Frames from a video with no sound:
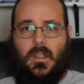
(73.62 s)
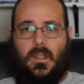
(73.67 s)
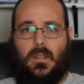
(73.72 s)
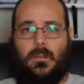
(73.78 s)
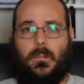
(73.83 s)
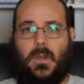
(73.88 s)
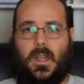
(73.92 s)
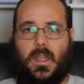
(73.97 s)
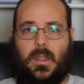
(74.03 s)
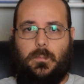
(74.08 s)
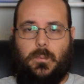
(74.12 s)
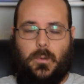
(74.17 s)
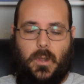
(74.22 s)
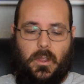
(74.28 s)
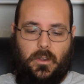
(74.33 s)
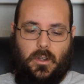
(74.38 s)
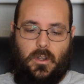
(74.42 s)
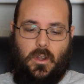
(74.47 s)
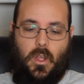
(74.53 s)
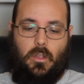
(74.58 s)
My
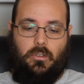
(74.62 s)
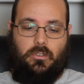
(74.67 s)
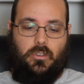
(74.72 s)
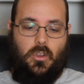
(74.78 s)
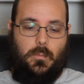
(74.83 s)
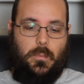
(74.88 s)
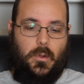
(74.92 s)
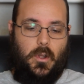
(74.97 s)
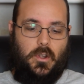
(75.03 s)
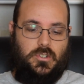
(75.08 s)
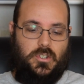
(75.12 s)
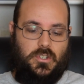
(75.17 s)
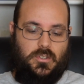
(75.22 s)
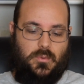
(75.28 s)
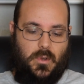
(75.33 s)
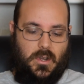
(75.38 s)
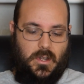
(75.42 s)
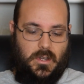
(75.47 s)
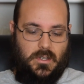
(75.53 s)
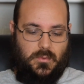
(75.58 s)
brother also purchased
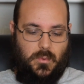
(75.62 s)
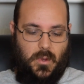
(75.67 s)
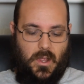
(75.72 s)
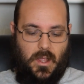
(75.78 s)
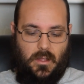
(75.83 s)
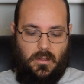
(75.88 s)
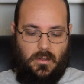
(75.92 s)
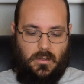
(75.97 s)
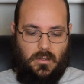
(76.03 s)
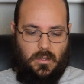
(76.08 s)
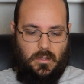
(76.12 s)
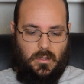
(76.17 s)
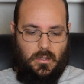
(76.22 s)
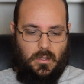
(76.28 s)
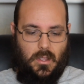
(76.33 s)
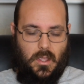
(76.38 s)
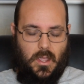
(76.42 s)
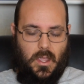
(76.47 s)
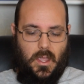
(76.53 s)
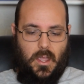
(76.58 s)
one as well.
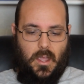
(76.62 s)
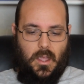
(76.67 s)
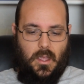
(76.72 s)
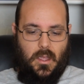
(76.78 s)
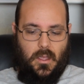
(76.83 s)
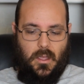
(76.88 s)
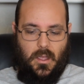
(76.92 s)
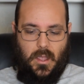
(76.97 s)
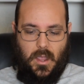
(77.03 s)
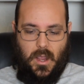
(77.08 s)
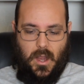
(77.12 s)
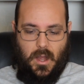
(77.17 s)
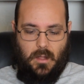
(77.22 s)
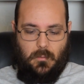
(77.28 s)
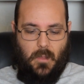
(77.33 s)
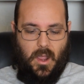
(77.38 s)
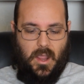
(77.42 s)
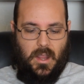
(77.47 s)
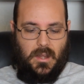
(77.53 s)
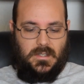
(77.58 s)
And
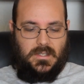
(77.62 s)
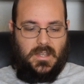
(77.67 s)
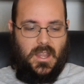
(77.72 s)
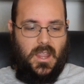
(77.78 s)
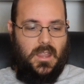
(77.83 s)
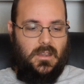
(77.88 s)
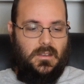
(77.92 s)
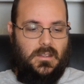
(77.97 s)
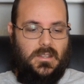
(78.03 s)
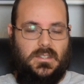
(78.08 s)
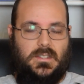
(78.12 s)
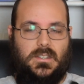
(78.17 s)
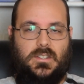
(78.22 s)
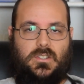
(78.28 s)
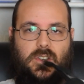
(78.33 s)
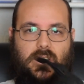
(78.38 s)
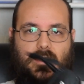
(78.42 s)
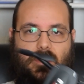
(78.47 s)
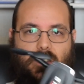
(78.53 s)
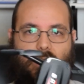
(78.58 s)
my intent, this is
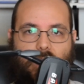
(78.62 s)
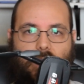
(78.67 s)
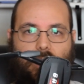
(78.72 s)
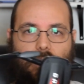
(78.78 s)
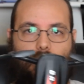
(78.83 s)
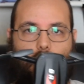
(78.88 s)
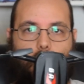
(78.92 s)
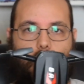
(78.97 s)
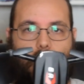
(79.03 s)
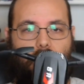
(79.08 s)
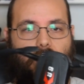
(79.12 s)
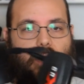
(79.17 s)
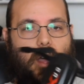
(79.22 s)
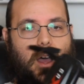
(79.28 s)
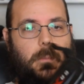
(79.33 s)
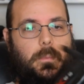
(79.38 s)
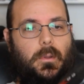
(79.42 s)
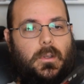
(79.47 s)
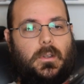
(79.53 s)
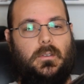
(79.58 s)
just a
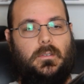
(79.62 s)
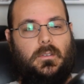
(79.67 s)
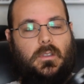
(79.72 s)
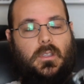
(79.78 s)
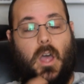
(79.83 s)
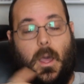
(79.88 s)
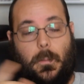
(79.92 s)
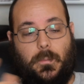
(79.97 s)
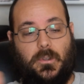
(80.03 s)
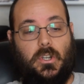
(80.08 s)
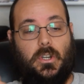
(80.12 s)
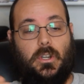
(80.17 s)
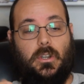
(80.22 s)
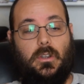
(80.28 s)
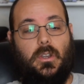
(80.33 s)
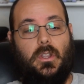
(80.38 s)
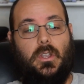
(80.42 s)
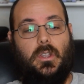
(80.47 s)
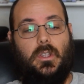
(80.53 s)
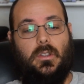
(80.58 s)
quadcopter
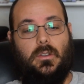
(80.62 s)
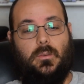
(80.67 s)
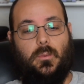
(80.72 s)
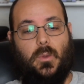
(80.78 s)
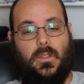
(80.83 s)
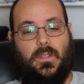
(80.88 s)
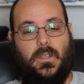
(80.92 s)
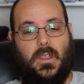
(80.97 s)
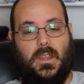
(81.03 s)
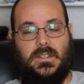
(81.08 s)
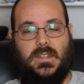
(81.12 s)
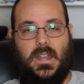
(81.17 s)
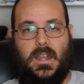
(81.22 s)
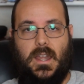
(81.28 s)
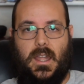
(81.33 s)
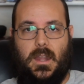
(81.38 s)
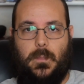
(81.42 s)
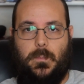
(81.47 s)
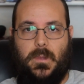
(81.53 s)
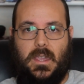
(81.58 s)
with a
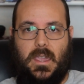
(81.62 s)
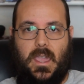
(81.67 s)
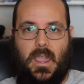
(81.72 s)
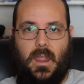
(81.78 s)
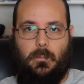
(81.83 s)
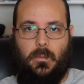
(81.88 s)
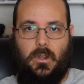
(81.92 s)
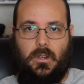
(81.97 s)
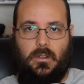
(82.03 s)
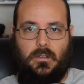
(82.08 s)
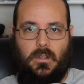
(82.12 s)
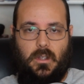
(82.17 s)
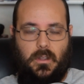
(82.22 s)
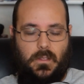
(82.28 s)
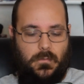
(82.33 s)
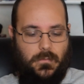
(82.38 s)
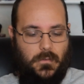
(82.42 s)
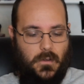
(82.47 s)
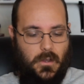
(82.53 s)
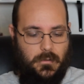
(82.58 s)
1080p camera on
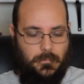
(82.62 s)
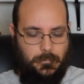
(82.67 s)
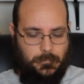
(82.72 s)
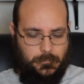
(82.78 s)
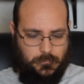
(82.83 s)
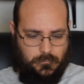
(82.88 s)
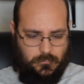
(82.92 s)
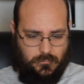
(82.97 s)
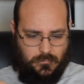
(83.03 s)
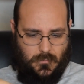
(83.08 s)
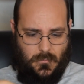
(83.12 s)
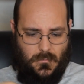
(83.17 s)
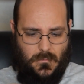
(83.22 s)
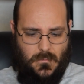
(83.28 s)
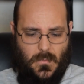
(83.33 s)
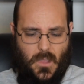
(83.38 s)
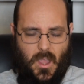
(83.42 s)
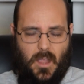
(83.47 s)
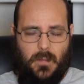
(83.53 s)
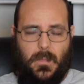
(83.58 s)
the front.
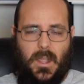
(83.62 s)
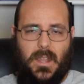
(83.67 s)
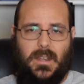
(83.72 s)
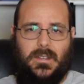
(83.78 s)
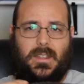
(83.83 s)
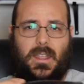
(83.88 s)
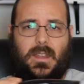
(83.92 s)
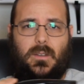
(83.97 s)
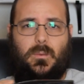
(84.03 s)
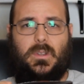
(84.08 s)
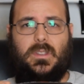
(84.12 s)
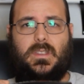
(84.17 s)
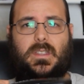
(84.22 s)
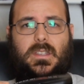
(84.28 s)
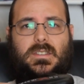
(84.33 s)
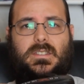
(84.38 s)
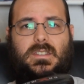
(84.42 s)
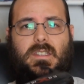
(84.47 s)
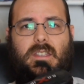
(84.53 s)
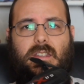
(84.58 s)
And my intent with
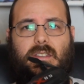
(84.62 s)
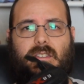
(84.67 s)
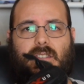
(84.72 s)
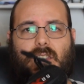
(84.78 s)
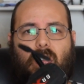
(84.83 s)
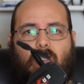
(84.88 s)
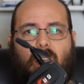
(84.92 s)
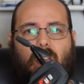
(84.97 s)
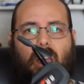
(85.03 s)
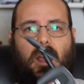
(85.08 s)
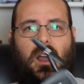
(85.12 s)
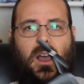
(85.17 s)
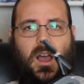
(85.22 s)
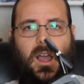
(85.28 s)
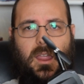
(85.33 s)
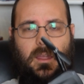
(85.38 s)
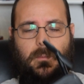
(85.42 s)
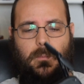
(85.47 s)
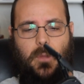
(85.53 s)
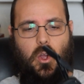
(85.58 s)
this is
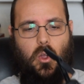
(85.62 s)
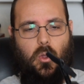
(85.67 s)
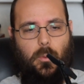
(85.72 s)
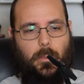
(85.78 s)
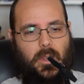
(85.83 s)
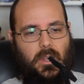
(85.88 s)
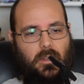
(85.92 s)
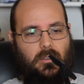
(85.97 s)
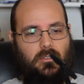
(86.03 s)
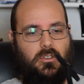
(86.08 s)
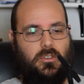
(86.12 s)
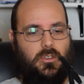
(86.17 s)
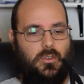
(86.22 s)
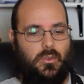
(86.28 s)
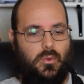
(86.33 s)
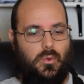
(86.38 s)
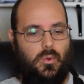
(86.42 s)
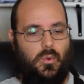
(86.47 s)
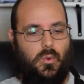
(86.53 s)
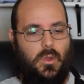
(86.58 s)
I am hoping
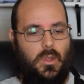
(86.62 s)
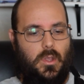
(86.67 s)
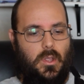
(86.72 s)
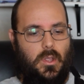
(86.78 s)
to